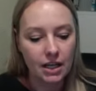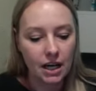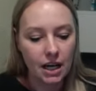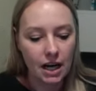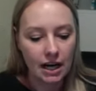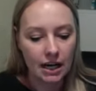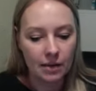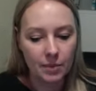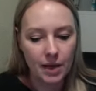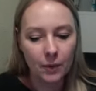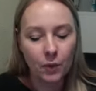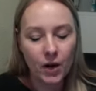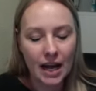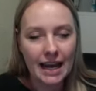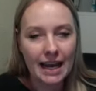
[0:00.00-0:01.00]
And
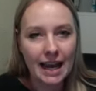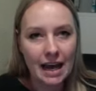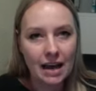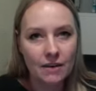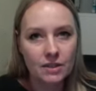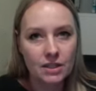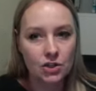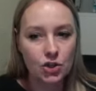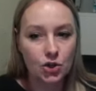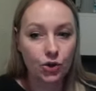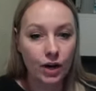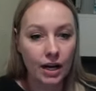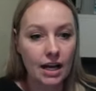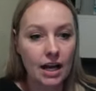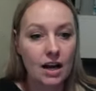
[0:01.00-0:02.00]
when I have such
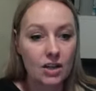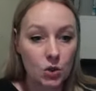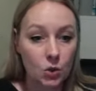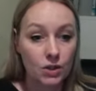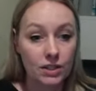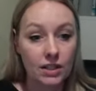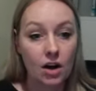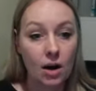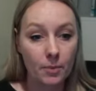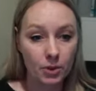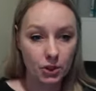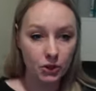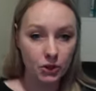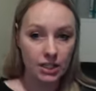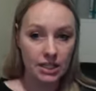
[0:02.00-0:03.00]
great sourcing
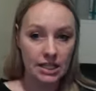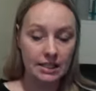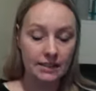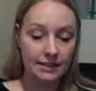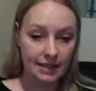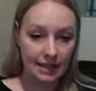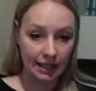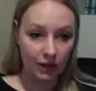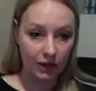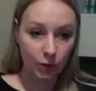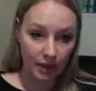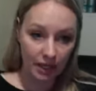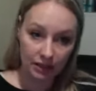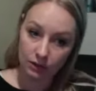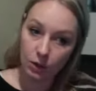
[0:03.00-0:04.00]
opportunities near
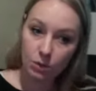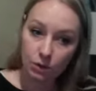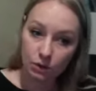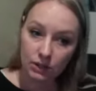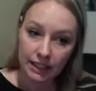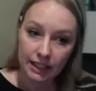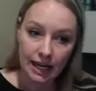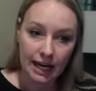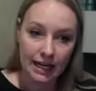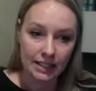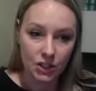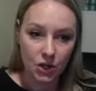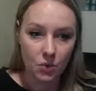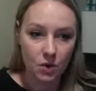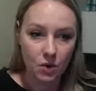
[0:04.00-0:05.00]
me locally, I
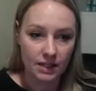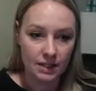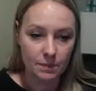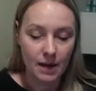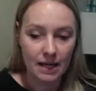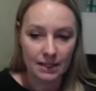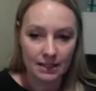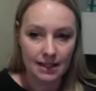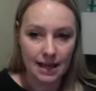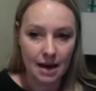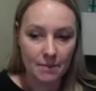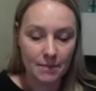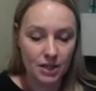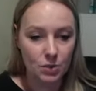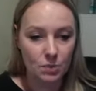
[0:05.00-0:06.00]
don't want to spend
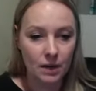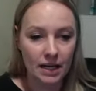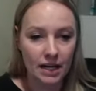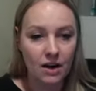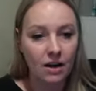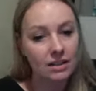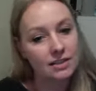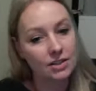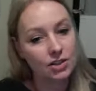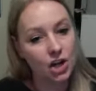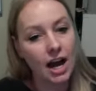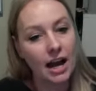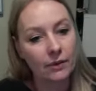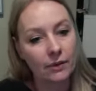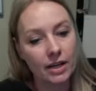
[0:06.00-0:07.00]
that much money on such a
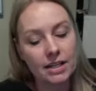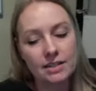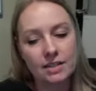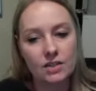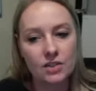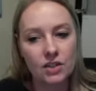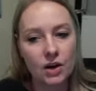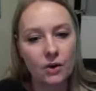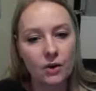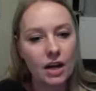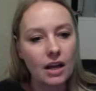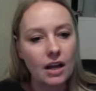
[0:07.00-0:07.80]
high risk. So